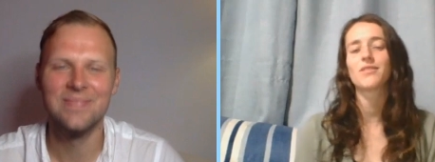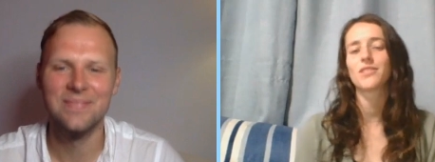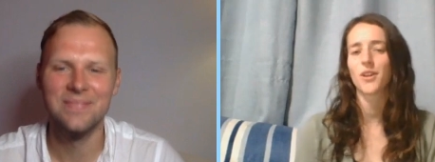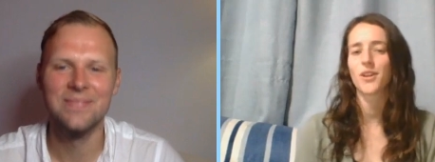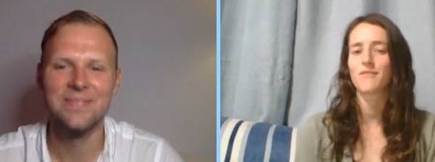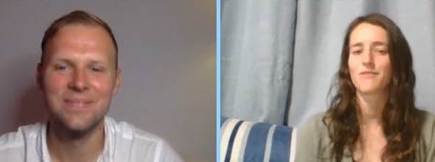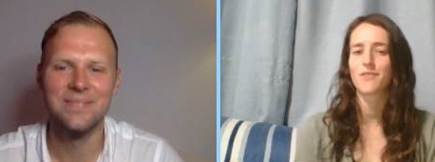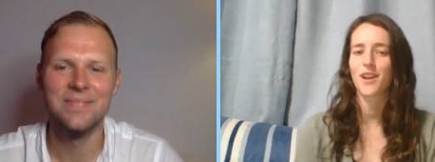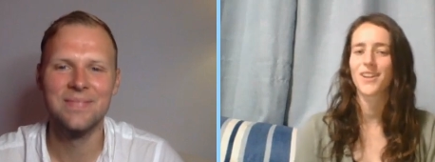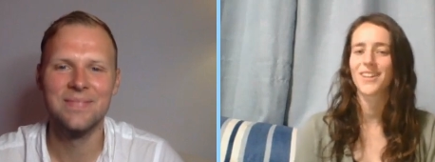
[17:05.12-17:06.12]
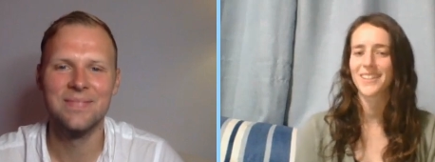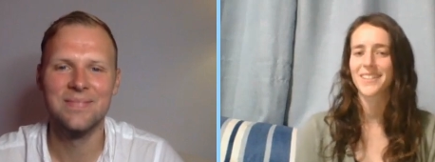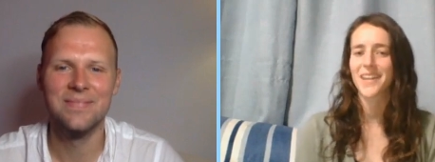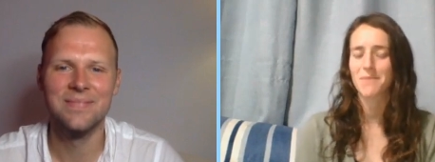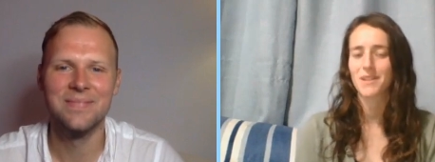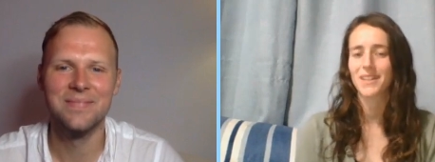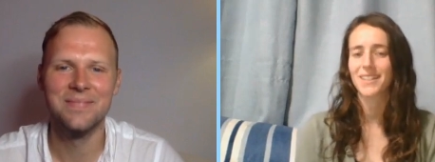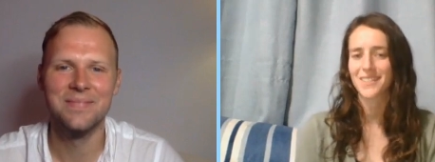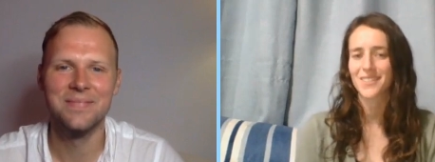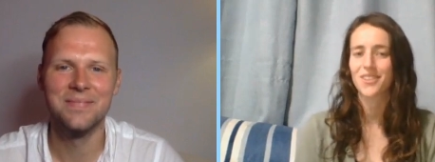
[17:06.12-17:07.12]
Speaker 1: was alone for longer than ten
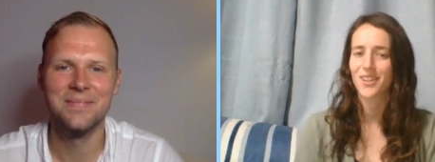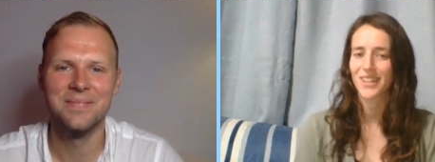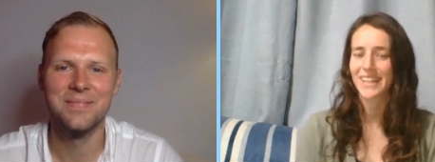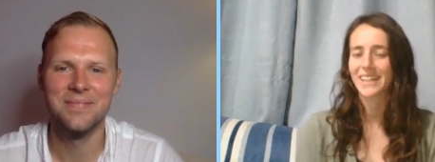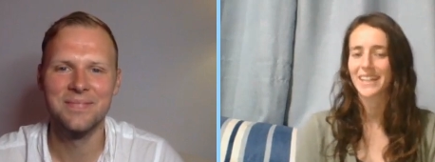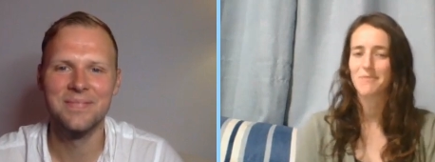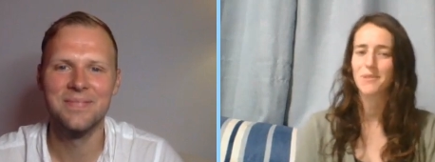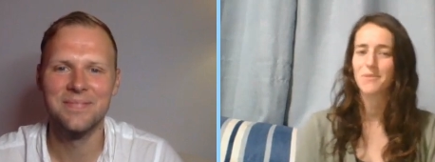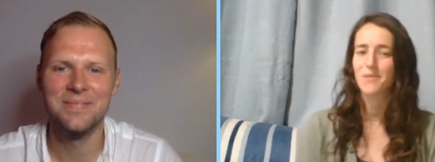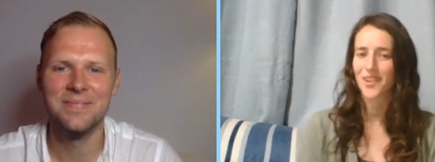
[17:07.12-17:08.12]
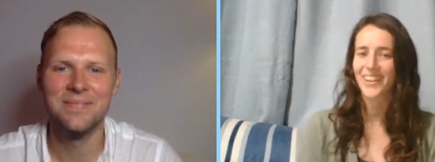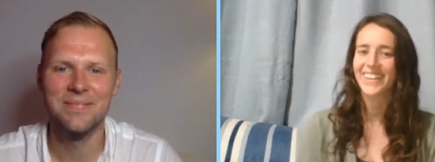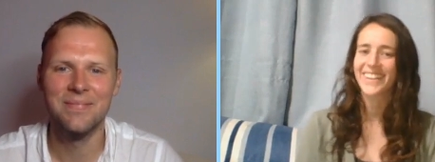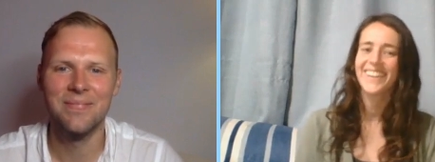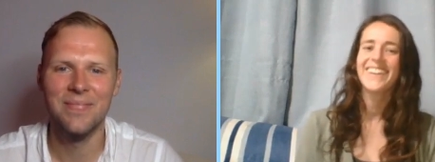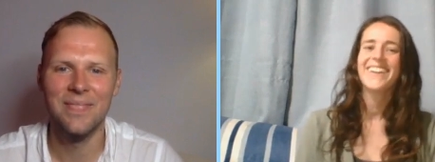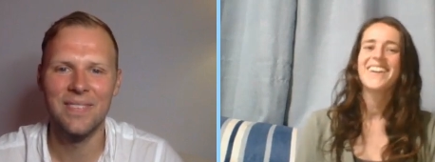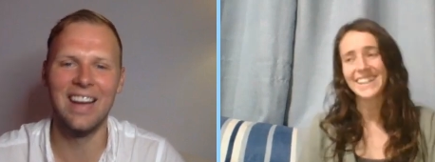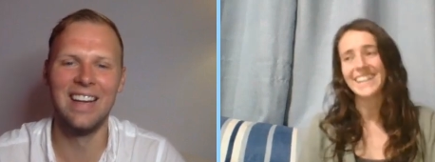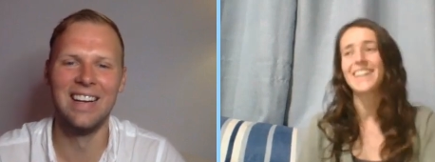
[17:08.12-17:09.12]
minutes, he started getting a bit worried
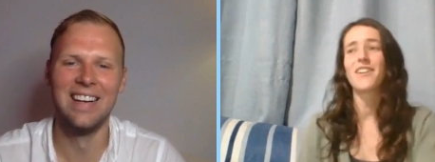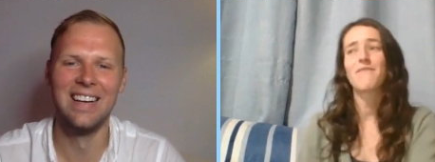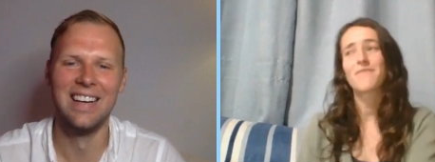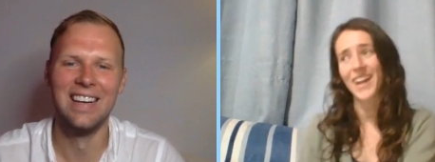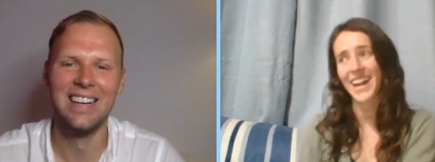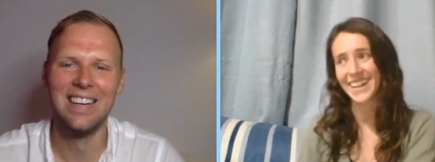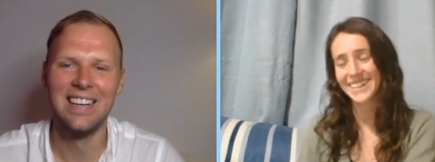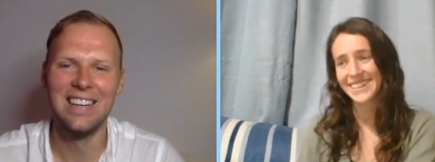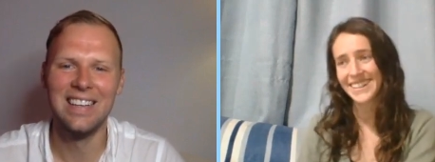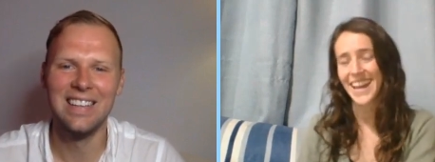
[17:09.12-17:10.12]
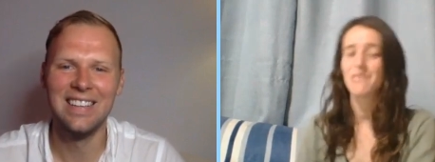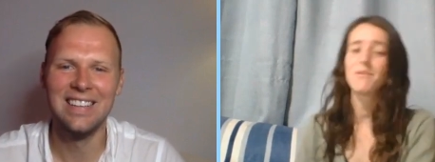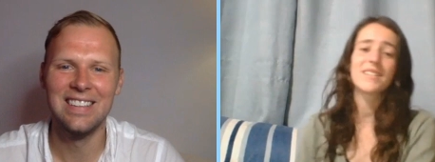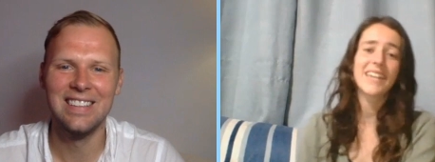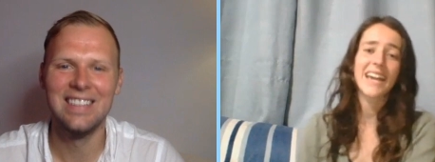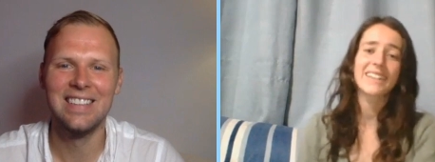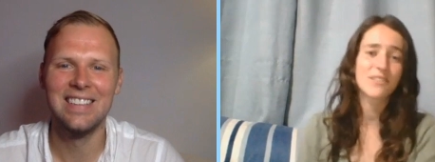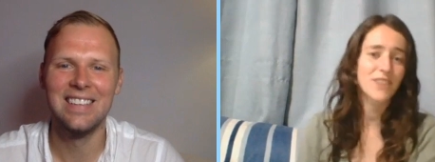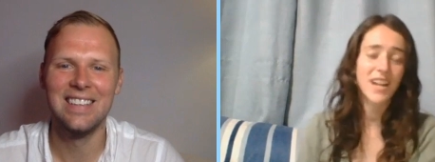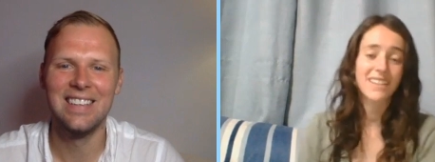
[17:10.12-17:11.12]
he got a friend. And once he had
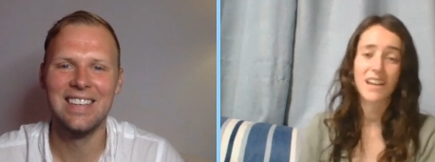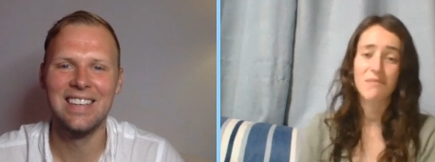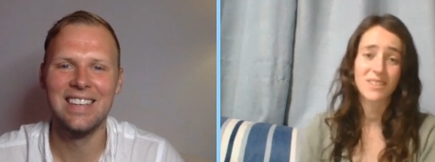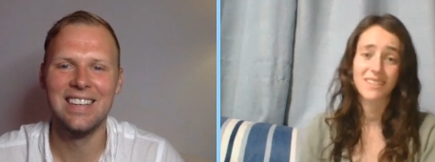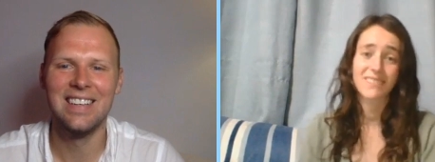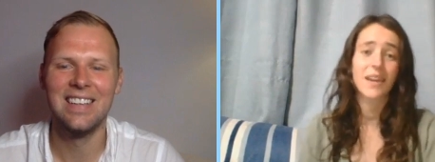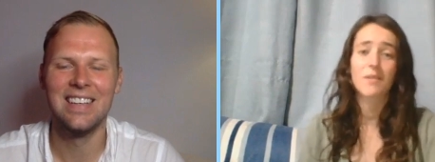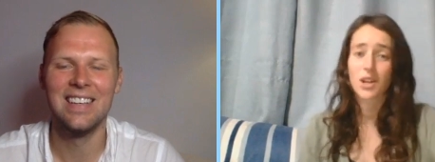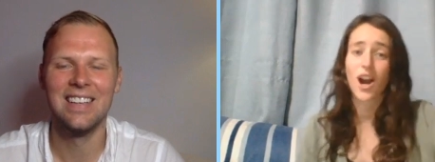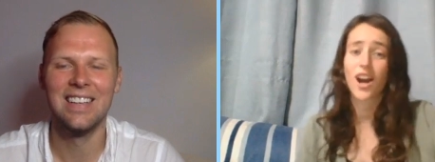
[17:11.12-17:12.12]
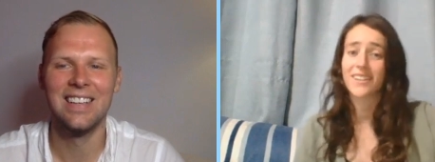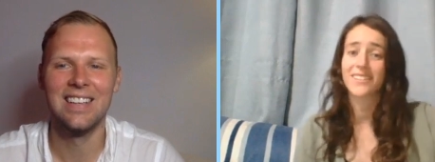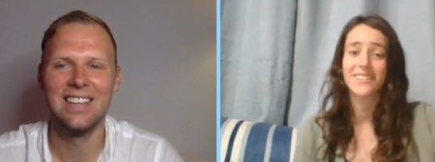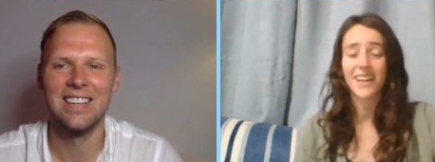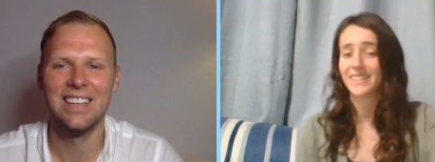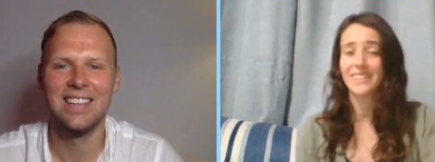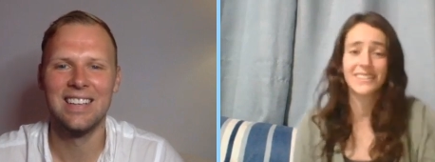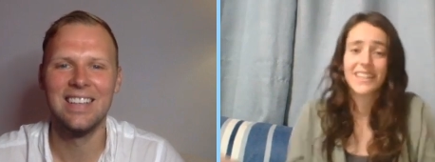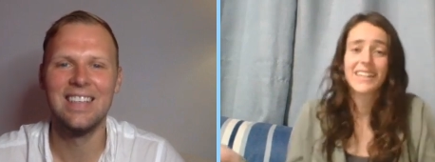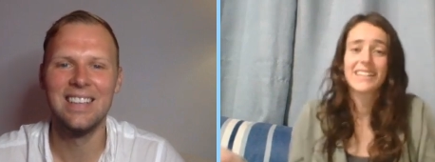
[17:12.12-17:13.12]
this friend, that was it. They were gone. And then
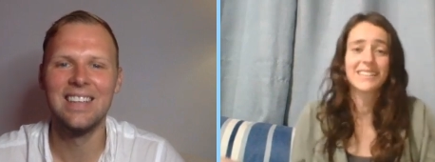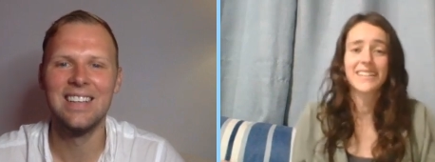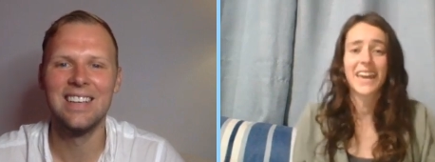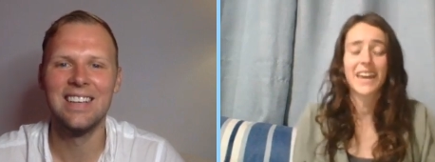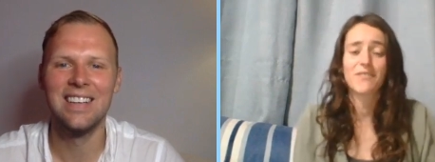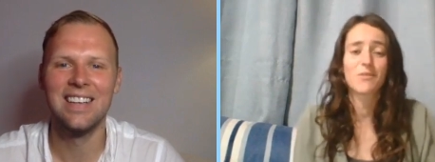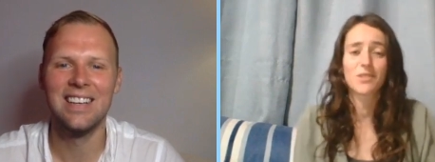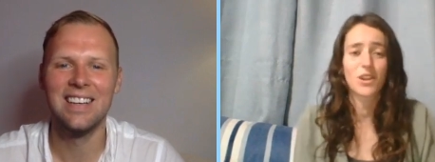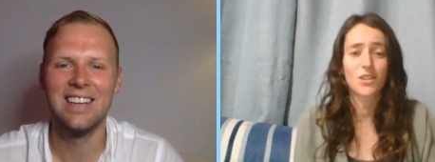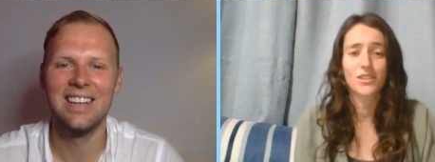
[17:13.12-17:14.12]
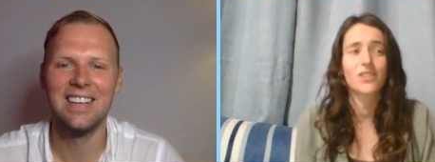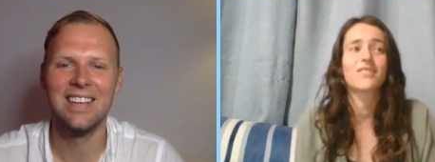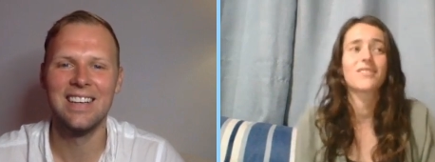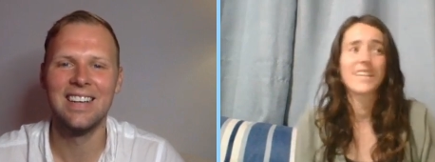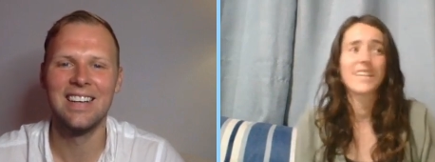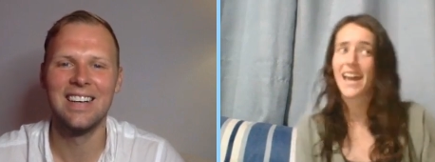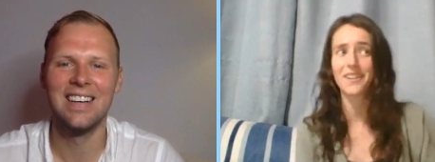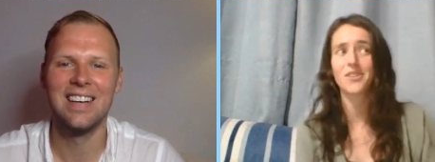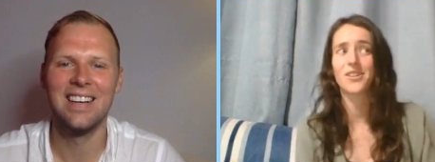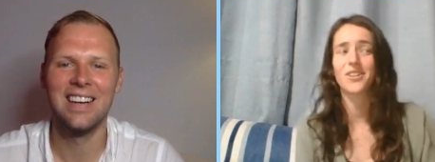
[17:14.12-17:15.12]
he didn't care if he was alone because he
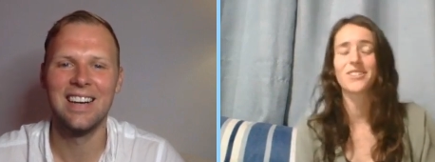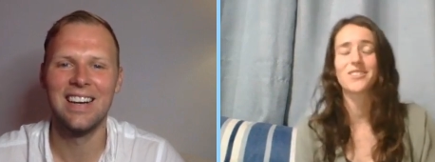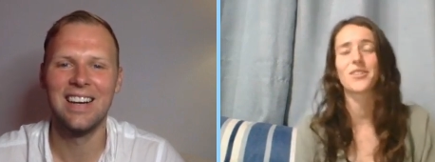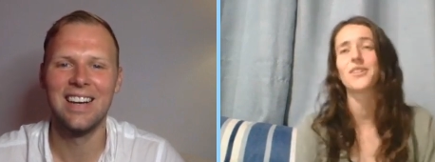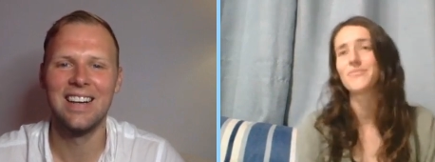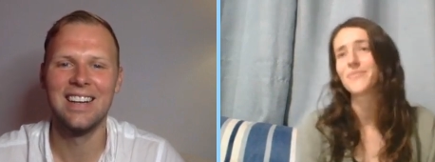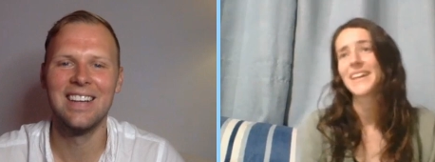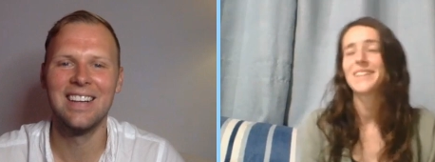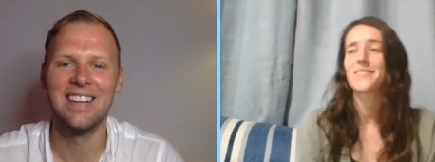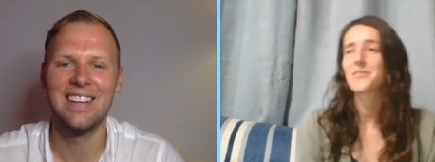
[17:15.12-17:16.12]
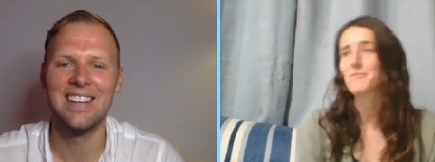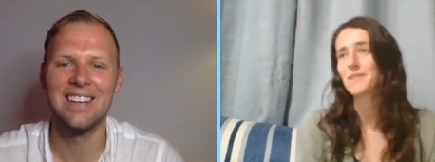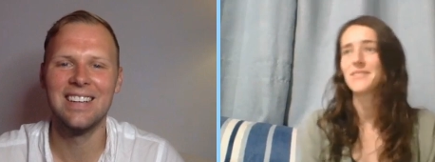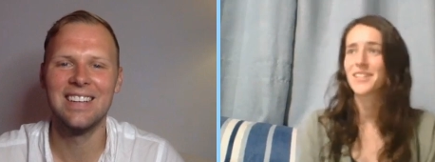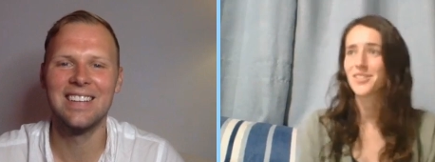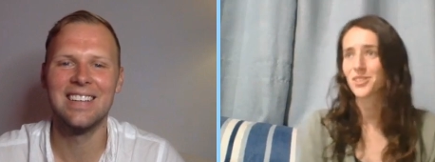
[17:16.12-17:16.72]
had her. So it's a bit of an